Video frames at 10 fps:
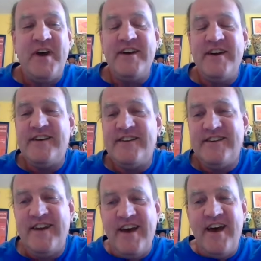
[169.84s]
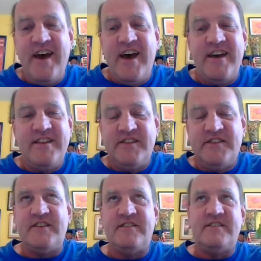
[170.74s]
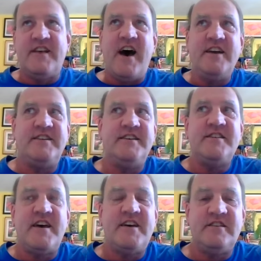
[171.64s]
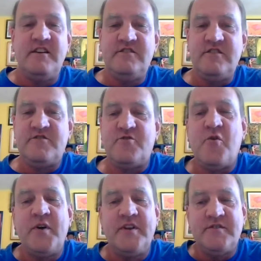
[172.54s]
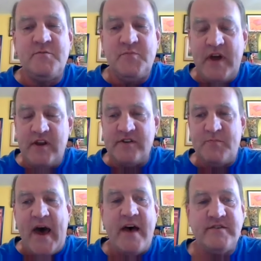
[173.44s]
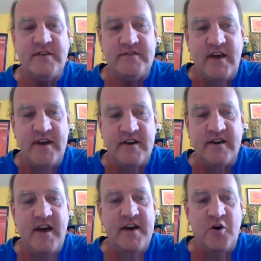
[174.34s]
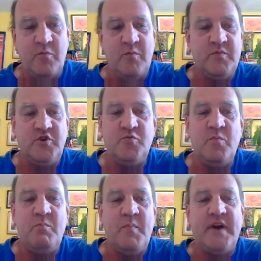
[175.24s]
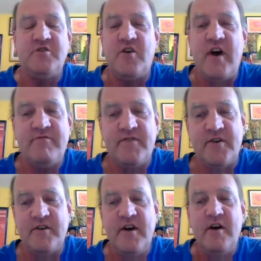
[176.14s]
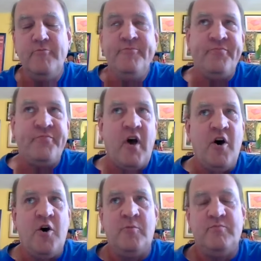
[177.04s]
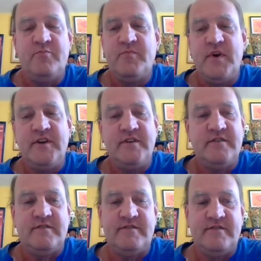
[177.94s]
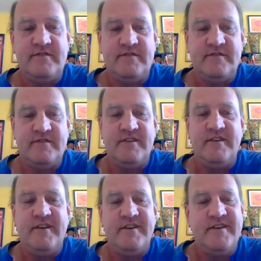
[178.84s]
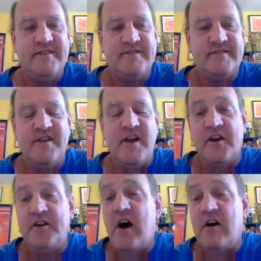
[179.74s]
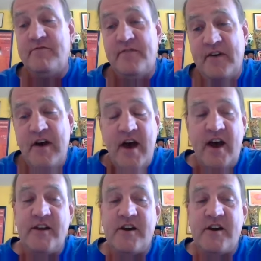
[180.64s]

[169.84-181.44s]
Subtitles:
it the idea that just throwing in some Spanish passes and you made your effort um, is not enough, and the